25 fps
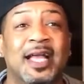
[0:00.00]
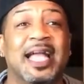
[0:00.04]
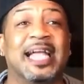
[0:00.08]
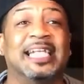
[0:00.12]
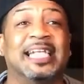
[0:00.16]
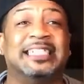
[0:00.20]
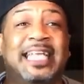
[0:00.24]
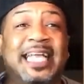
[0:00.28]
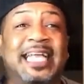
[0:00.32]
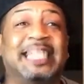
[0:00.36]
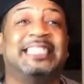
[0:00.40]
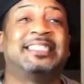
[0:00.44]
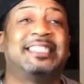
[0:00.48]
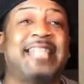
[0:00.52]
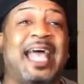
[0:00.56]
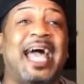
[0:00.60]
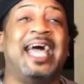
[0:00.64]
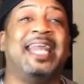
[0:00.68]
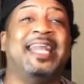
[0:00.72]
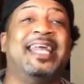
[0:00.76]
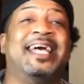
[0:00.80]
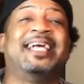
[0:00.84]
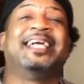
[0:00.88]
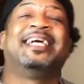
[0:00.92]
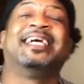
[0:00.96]
Is
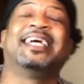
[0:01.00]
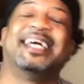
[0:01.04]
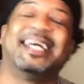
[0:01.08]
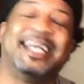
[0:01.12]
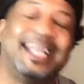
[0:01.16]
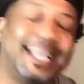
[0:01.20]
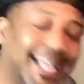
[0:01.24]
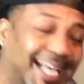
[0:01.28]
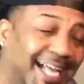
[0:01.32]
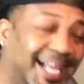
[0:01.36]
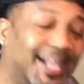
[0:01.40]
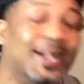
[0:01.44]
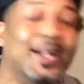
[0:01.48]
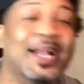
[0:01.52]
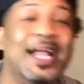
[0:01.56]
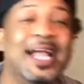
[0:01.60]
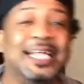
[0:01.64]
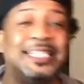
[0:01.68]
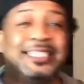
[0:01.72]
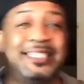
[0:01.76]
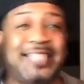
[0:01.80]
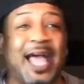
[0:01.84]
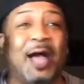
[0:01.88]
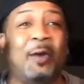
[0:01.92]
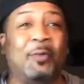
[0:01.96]
that
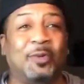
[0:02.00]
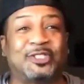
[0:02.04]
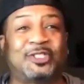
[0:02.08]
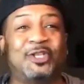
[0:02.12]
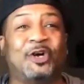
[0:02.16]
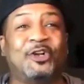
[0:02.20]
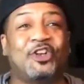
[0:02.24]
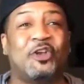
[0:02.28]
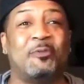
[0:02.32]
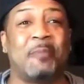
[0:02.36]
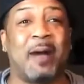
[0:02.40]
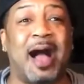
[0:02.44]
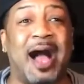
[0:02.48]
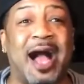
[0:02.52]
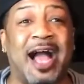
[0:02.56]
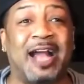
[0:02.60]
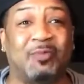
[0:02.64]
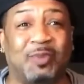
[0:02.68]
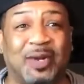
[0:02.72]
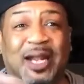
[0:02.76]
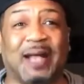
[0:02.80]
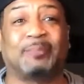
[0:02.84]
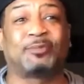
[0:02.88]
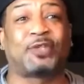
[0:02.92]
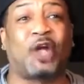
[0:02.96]
is that what's on your
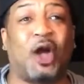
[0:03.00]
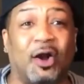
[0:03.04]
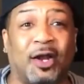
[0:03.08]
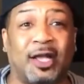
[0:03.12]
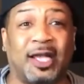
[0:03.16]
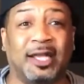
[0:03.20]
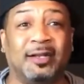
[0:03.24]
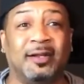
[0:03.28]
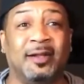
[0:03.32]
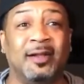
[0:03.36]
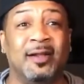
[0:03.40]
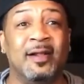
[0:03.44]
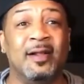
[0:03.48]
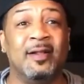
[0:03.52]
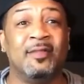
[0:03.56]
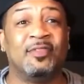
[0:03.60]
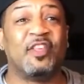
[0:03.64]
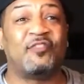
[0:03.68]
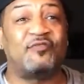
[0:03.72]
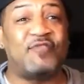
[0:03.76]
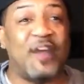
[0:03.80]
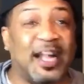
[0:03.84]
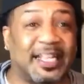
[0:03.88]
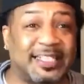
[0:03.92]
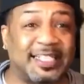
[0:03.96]
mind when I'm talking?
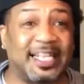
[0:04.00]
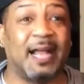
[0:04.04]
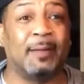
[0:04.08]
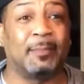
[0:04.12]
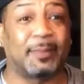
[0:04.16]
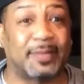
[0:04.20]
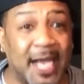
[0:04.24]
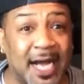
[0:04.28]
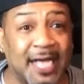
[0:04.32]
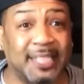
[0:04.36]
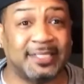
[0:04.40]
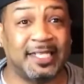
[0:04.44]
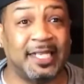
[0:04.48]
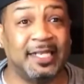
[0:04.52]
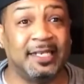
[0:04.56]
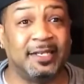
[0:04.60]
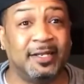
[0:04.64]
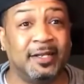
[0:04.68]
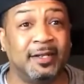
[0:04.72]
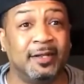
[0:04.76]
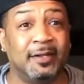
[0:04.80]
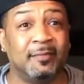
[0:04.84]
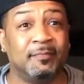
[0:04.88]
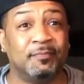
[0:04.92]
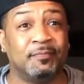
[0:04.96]
The fact that I'm cussing?
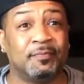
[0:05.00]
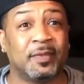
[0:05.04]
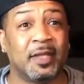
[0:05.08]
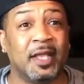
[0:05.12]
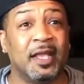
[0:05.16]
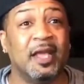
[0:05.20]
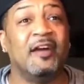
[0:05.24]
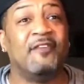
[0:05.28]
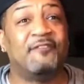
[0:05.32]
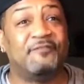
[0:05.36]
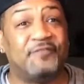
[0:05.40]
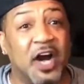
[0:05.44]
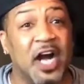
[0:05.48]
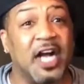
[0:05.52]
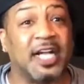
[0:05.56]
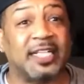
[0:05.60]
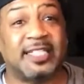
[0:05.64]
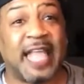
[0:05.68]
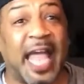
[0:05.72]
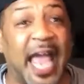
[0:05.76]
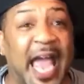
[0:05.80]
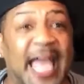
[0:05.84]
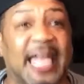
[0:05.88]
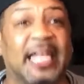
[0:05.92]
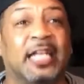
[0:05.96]
Fuck
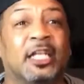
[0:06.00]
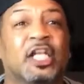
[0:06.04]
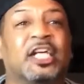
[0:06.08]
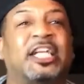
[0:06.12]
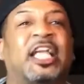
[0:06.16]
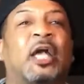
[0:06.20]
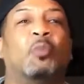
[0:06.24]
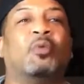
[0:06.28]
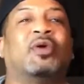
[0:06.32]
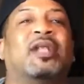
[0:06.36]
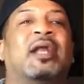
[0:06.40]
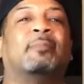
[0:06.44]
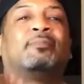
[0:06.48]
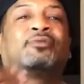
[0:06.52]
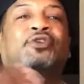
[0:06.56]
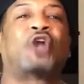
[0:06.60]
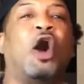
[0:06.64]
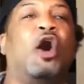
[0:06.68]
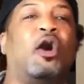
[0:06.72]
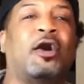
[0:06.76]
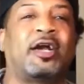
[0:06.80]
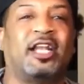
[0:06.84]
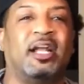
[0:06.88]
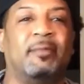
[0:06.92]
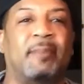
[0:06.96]
that. Look at what I'm
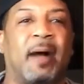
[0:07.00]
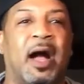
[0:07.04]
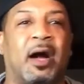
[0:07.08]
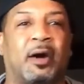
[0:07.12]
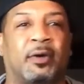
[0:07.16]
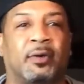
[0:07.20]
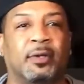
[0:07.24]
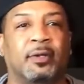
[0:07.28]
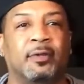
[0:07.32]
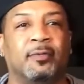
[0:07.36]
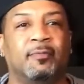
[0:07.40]
talking about.